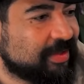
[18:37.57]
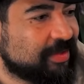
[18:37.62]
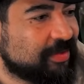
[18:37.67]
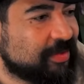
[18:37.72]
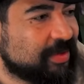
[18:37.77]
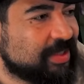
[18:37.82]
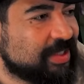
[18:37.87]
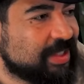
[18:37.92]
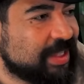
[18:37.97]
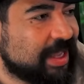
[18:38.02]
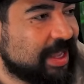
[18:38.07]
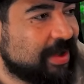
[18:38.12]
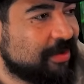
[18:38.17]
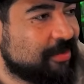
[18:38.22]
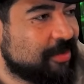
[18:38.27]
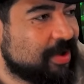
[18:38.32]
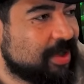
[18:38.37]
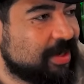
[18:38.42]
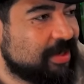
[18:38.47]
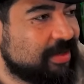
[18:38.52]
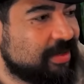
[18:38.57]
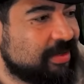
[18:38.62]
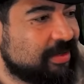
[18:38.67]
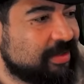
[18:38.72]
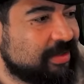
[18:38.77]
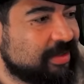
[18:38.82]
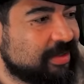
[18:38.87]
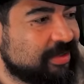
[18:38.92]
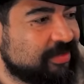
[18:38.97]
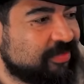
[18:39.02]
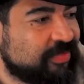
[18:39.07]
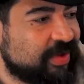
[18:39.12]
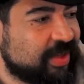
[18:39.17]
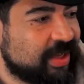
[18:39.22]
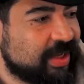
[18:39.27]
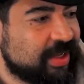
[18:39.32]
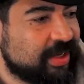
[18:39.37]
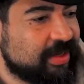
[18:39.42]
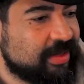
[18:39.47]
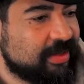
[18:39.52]
We went to the A1.
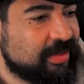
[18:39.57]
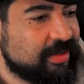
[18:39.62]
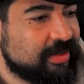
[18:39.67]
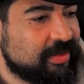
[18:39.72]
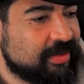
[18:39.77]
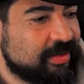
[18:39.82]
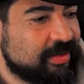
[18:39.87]
Fine.